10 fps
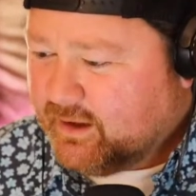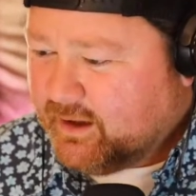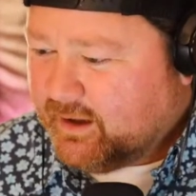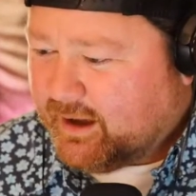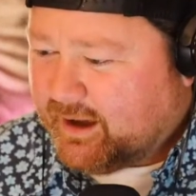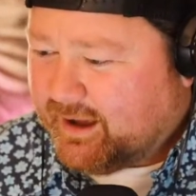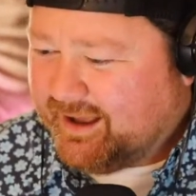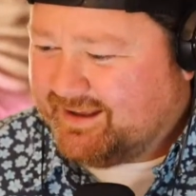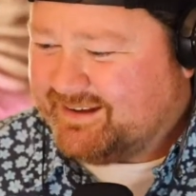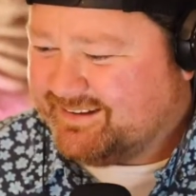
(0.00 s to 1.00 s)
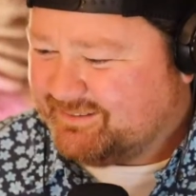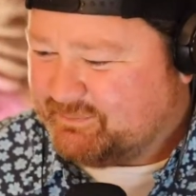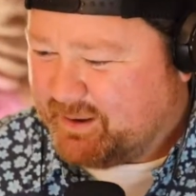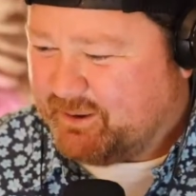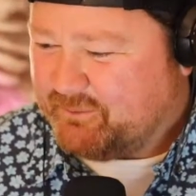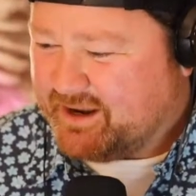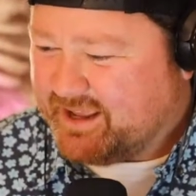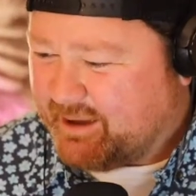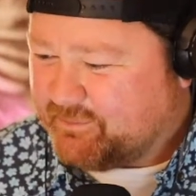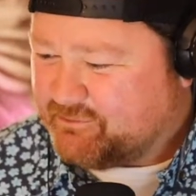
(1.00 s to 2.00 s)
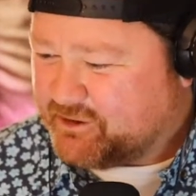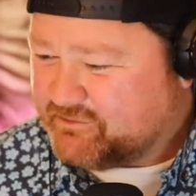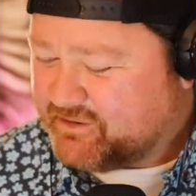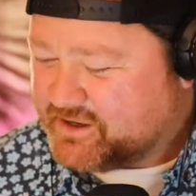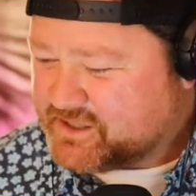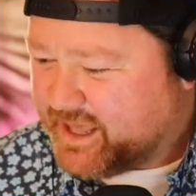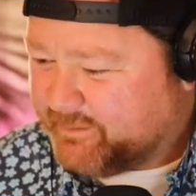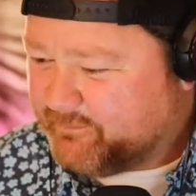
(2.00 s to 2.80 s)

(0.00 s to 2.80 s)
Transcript: Uh, better recap before you finish that.